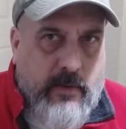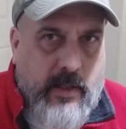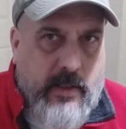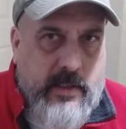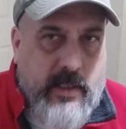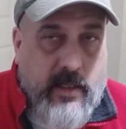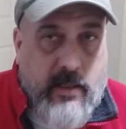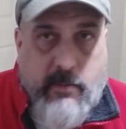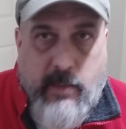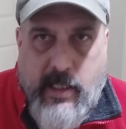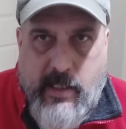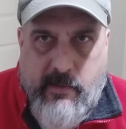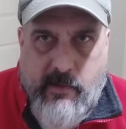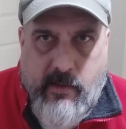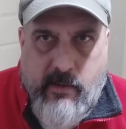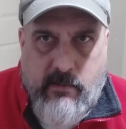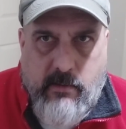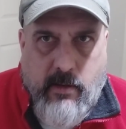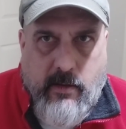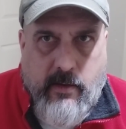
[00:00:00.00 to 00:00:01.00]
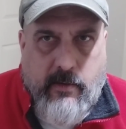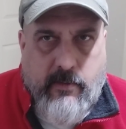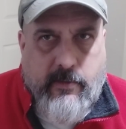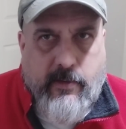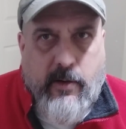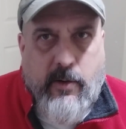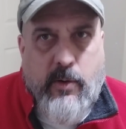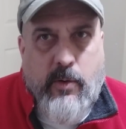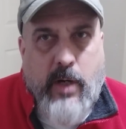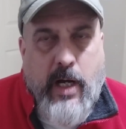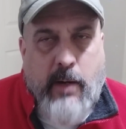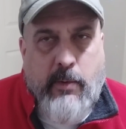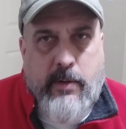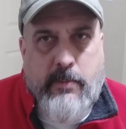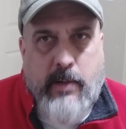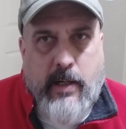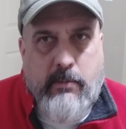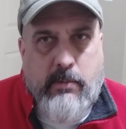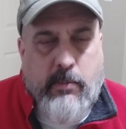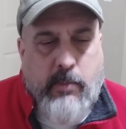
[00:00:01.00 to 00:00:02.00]
they sound amazing. So I would
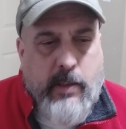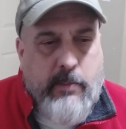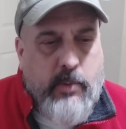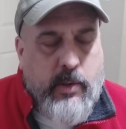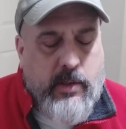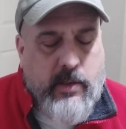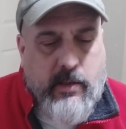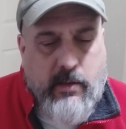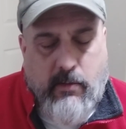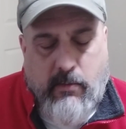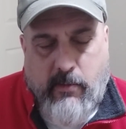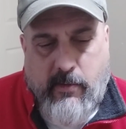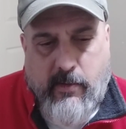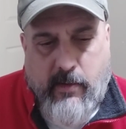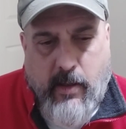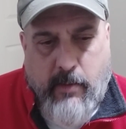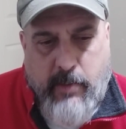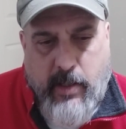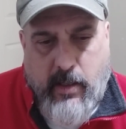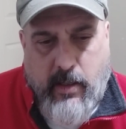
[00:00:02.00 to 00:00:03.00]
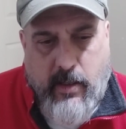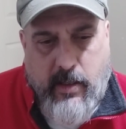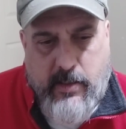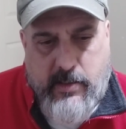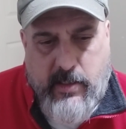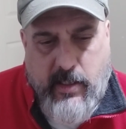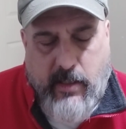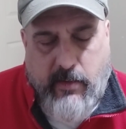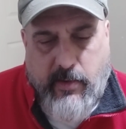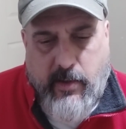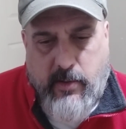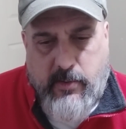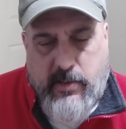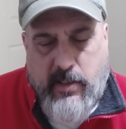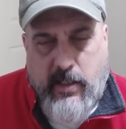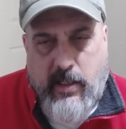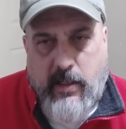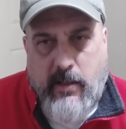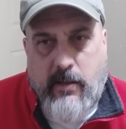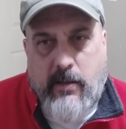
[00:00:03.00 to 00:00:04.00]
probably put a set of those
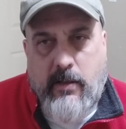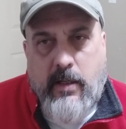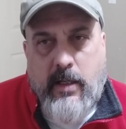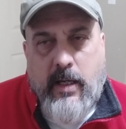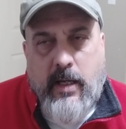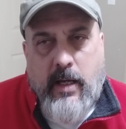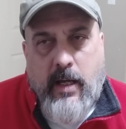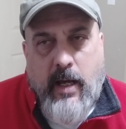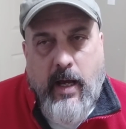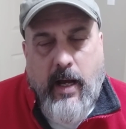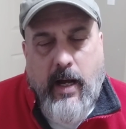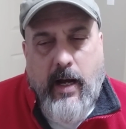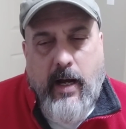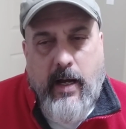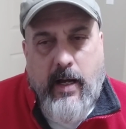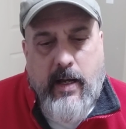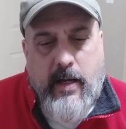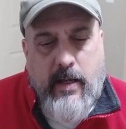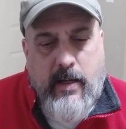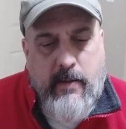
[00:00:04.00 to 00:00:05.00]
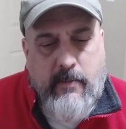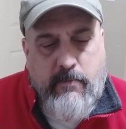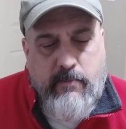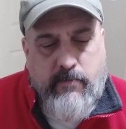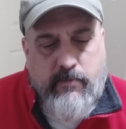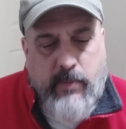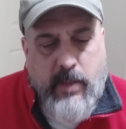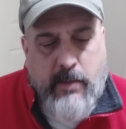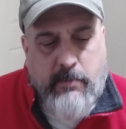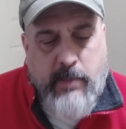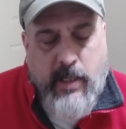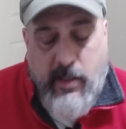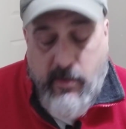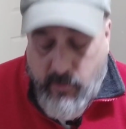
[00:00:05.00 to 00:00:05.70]
in here. But